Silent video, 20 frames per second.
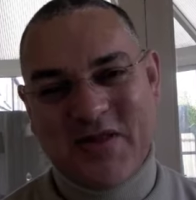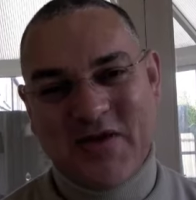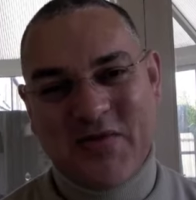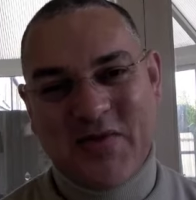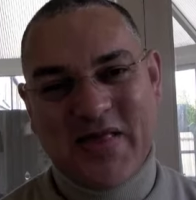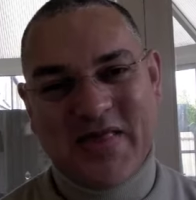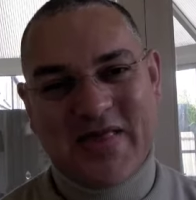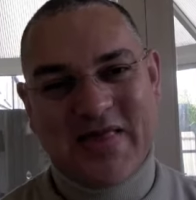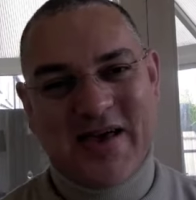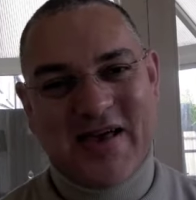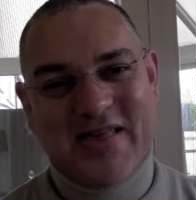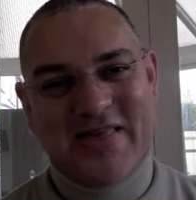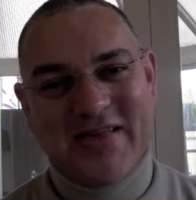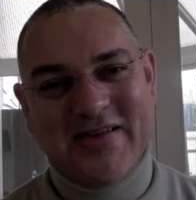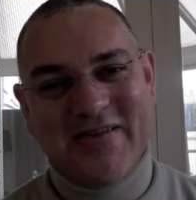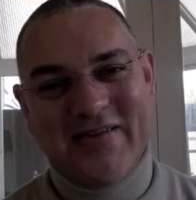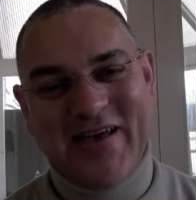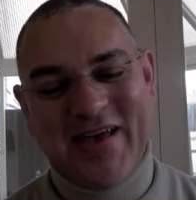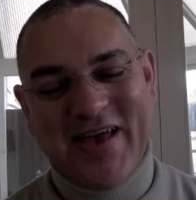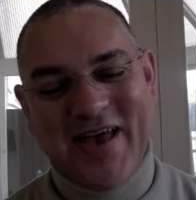new insights
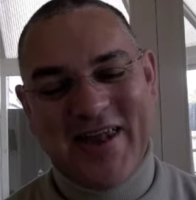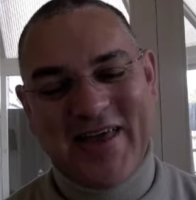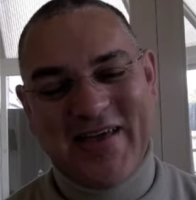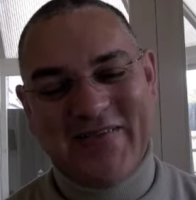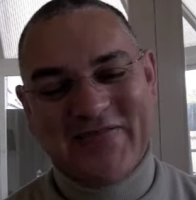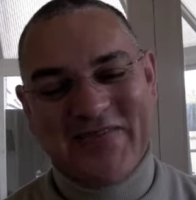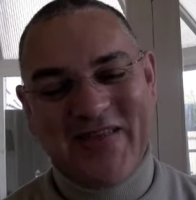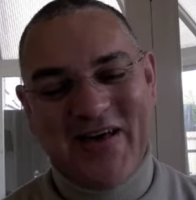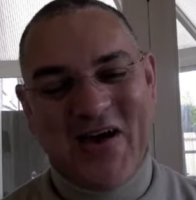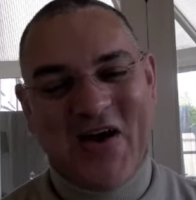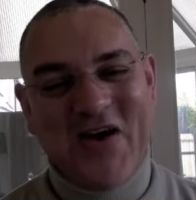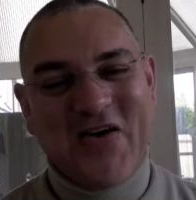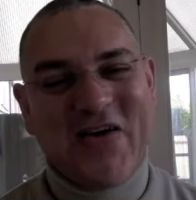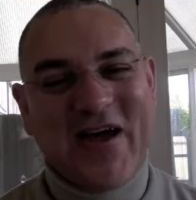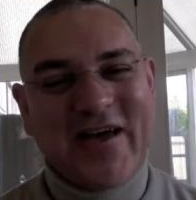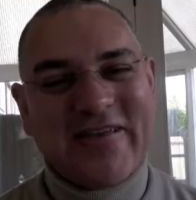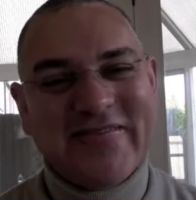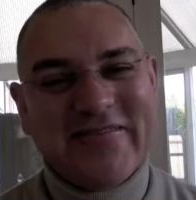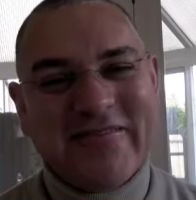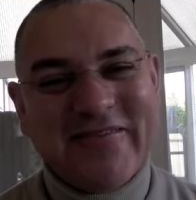in looking at it. All
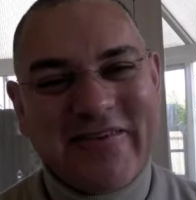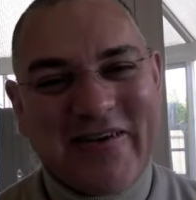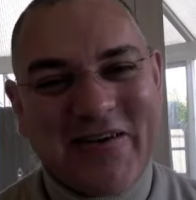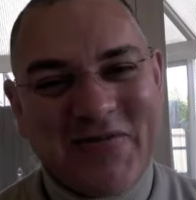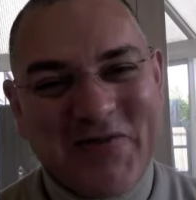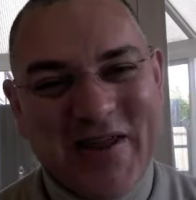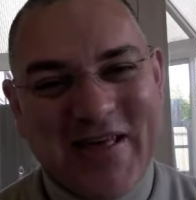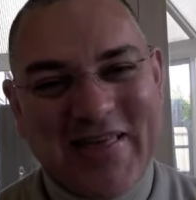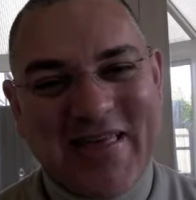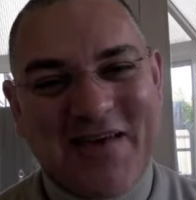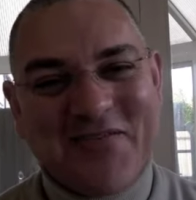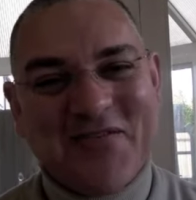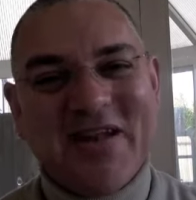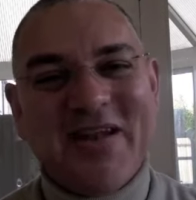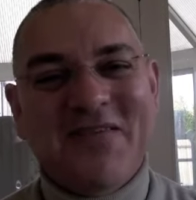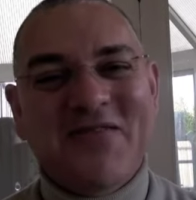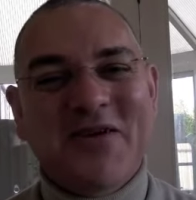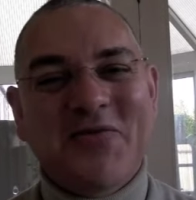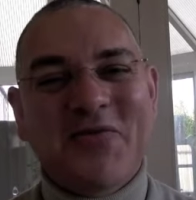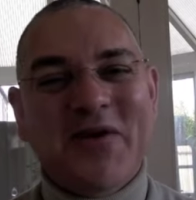right, God bless, have a
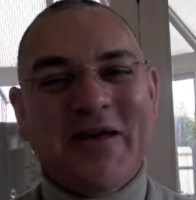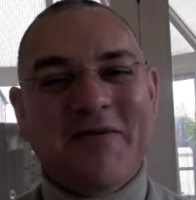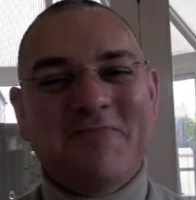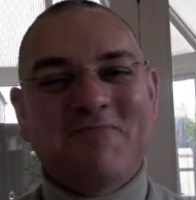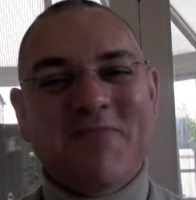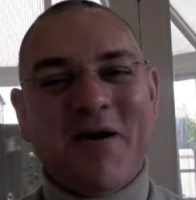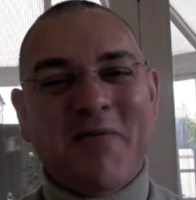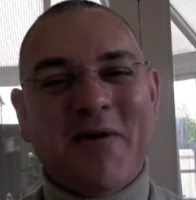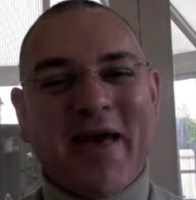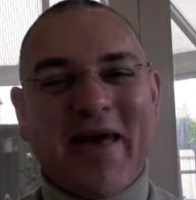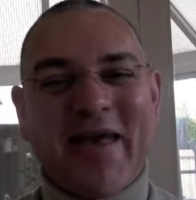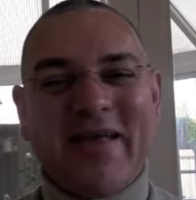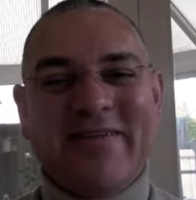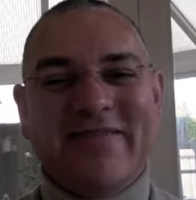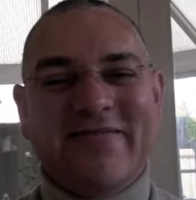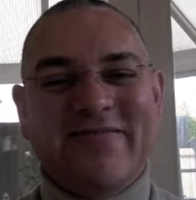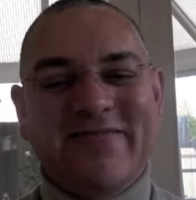lovely day. Bye.